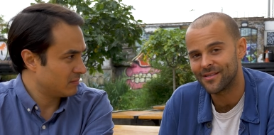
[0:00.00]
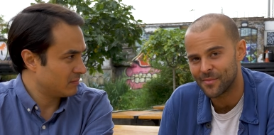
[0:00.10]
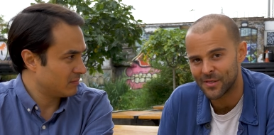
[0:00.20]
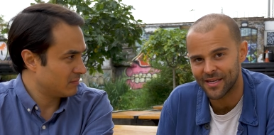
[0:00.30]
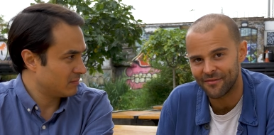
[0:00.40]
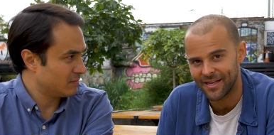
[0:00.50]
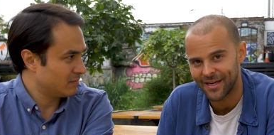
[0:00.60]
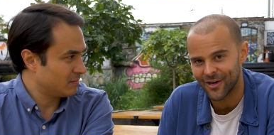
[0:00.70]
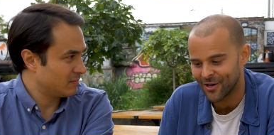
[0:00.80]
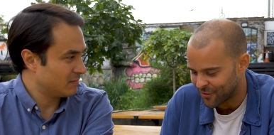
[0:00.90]
Speaker 1: it smells like
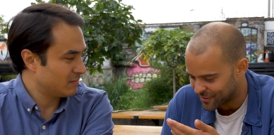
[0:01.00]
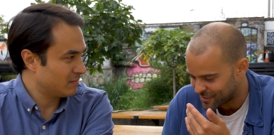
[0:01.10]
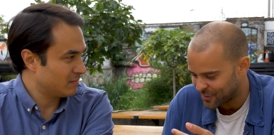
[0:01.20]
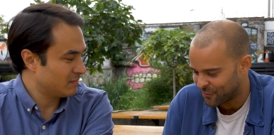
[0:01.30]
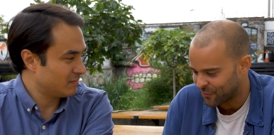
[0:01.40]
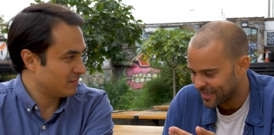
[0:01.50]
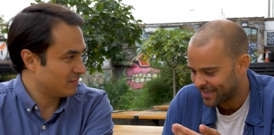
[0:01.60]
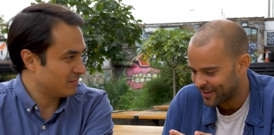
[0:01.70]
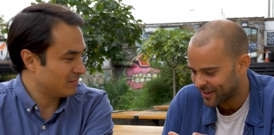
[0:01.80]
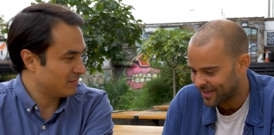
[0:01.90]
vinegar or it's too freaky
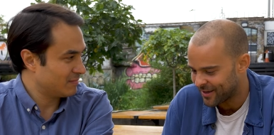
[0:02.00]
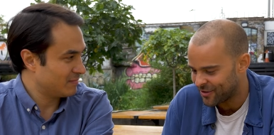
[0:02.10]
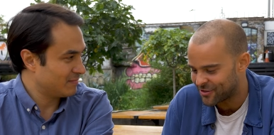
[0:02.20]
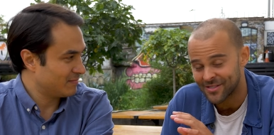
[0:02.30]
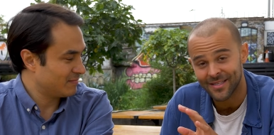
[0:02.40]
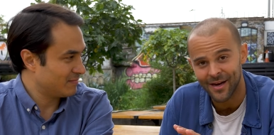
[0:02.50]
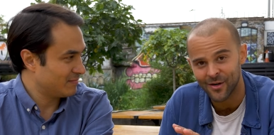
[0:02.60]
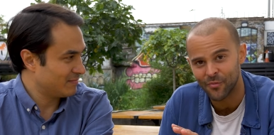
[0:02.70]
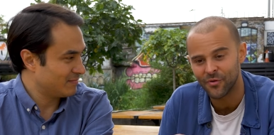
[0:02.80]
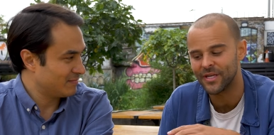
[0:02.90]
looking or you're just tired
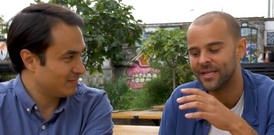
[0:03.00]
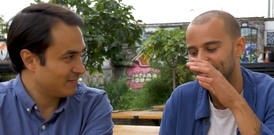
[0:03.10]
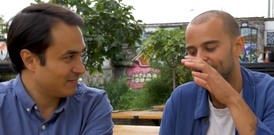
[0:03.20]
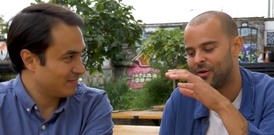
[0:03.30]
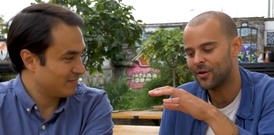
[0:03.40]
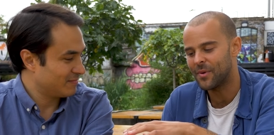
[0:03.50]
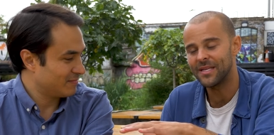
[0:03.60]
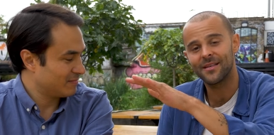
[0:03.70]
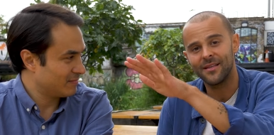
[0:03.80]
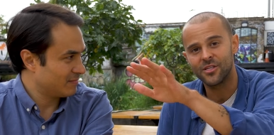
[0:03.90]
of brewing, you can
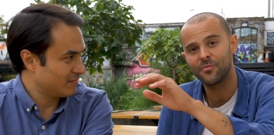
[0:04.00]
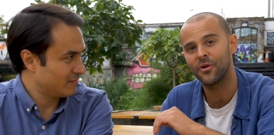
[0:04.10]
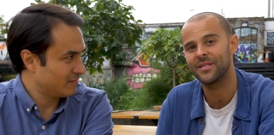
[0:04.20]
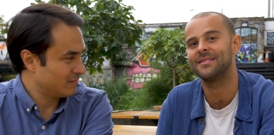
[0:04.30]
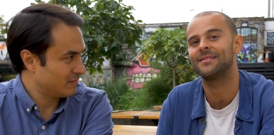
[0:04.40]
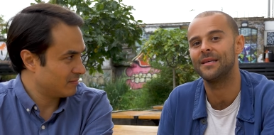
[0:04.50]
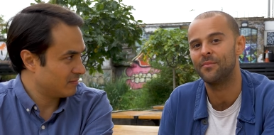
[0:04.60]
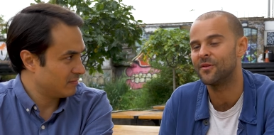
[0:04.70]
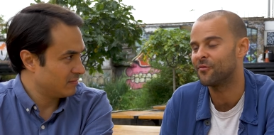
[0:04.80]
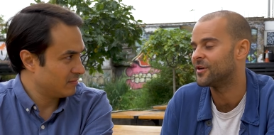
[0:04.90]
basically just put it to sleep
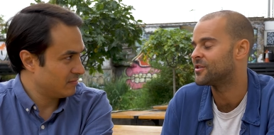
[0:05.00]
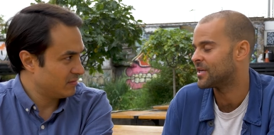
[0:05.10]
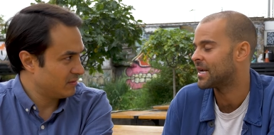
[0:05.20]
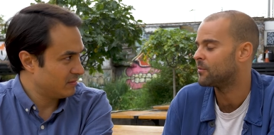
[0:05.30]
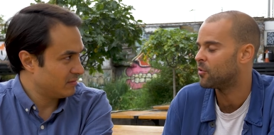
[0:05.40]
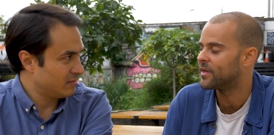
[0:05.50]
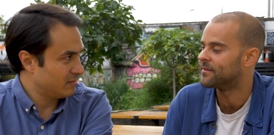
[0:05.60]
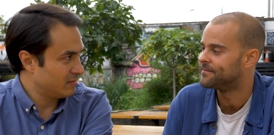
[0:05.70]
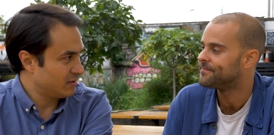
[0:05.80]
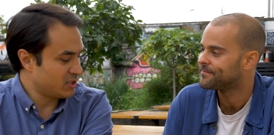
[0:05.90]
in the fridge at any point.
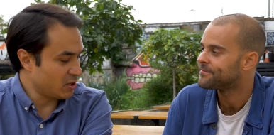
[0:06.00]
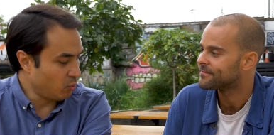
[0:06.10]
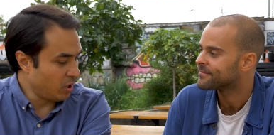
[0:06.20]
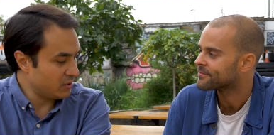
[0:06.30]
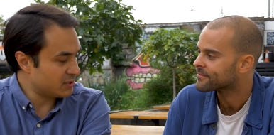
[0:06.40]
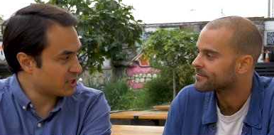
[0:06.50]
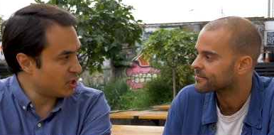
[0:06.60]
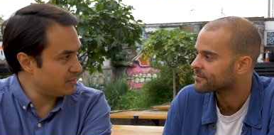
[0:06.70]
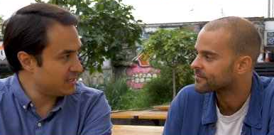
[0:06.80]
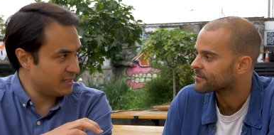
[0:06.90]
Speaker 2: So while the
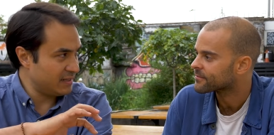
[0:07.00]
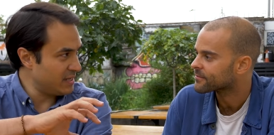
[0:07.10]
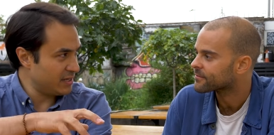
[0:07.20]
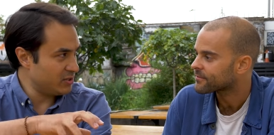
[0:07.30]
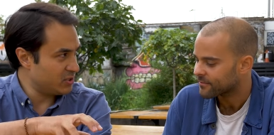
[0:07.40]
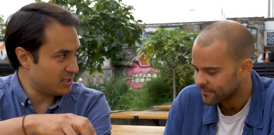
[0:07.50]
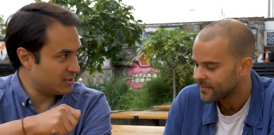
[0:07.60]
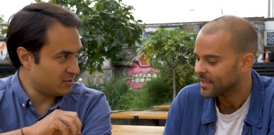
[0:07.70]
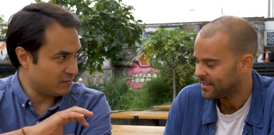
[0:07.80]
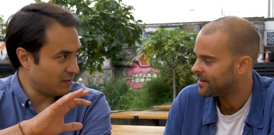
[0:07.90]
scope is in there, you just
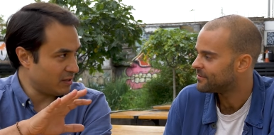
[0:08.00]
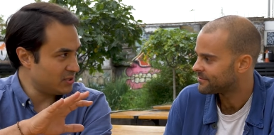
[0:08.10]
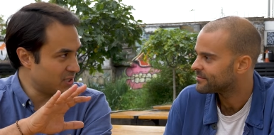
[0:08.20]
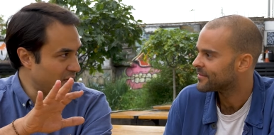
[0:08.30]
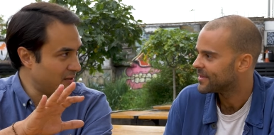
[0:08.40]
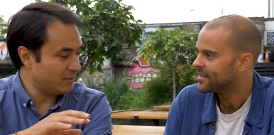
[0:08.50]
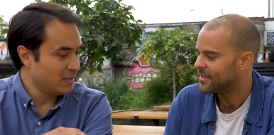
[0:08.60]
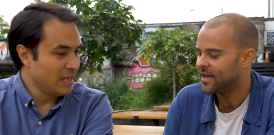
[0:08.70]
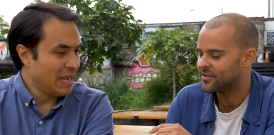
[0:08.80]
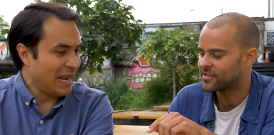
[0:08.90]
sort of yep. close it up.
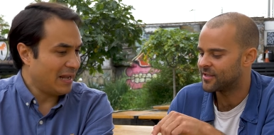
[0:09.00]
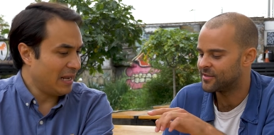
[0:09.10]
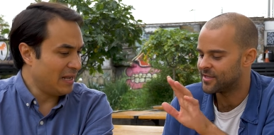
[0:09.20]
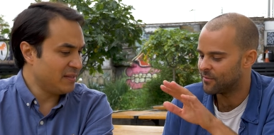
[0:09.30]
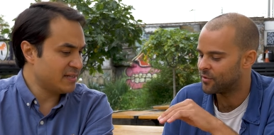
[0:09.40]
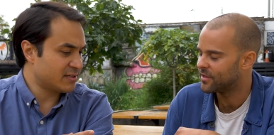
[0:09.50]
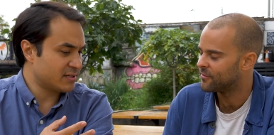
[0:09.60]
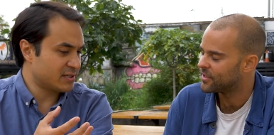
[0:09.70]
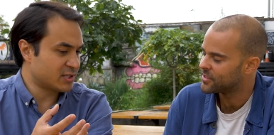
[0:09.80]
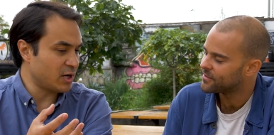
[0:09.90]
Yeah, just close and it And this
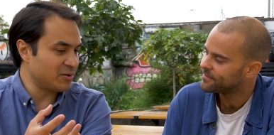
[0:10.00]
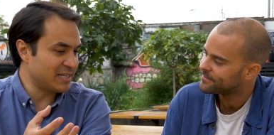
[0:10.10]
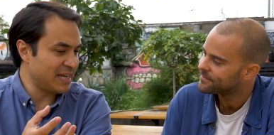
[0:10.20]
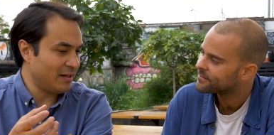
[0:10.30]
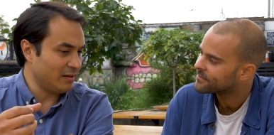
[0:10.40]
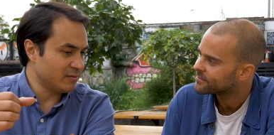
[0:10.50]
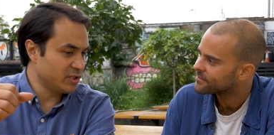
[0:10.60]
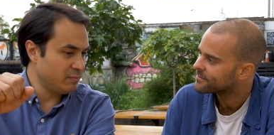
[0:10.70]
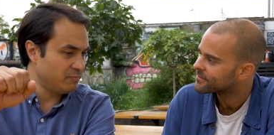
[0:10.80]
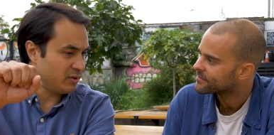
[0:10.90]
scotel,
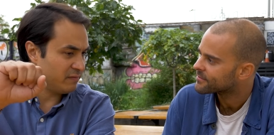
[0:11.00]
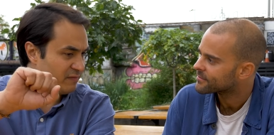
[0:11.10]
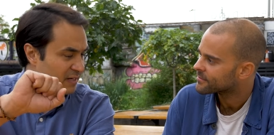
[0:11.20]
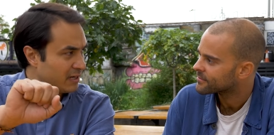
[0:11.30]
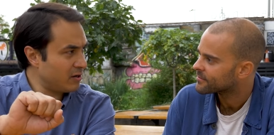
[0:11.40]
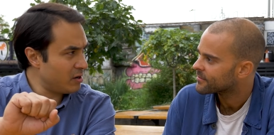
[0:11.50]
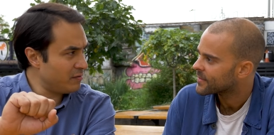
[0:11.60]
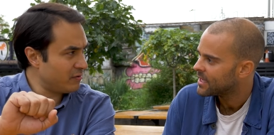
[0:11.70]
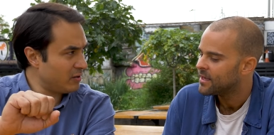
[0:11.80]
you put vinegar over